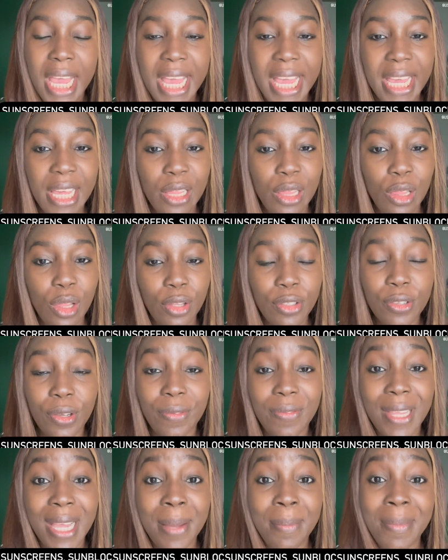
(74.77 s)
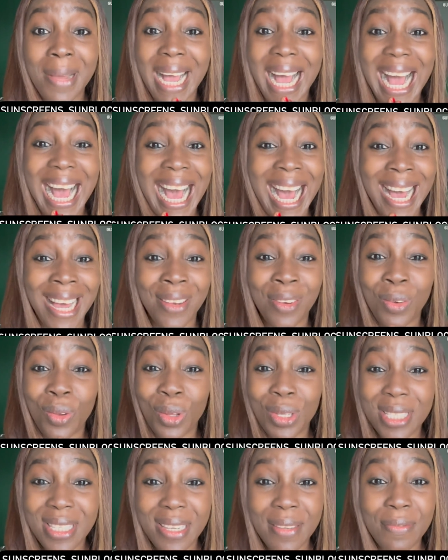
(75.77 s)
A lot of them are
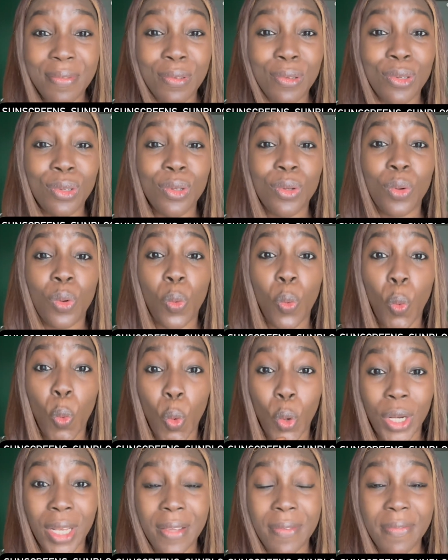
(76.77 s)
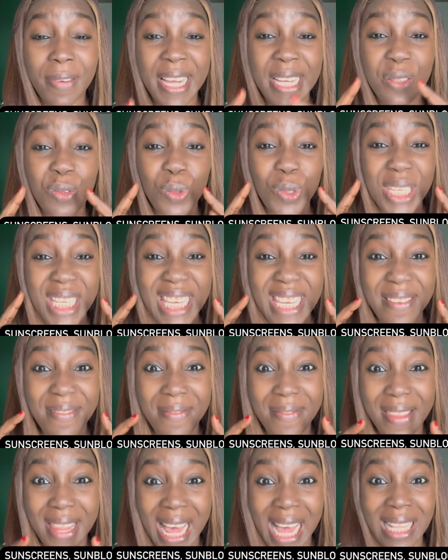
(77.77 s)
not even qualified to give
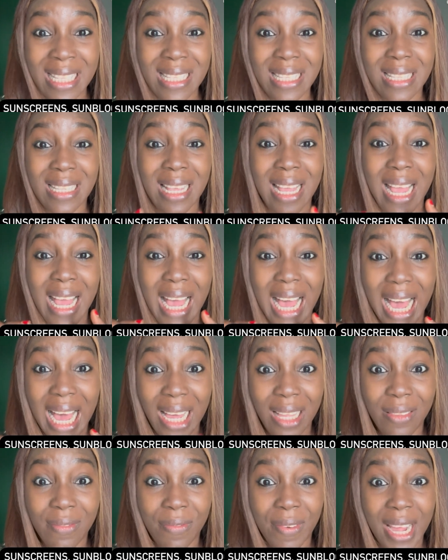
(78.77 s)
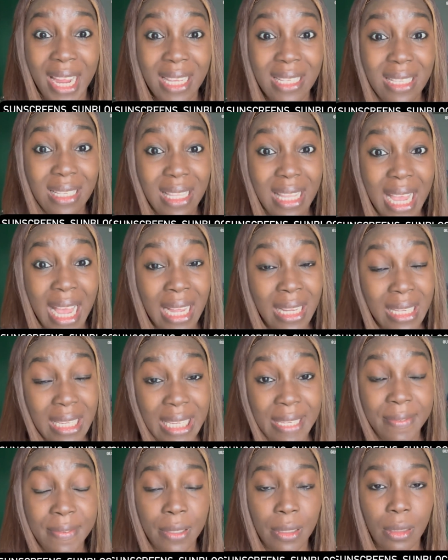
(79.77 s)
that advice they are
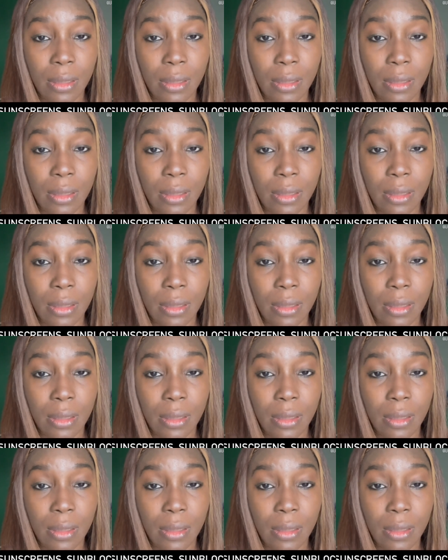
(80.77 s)
giving.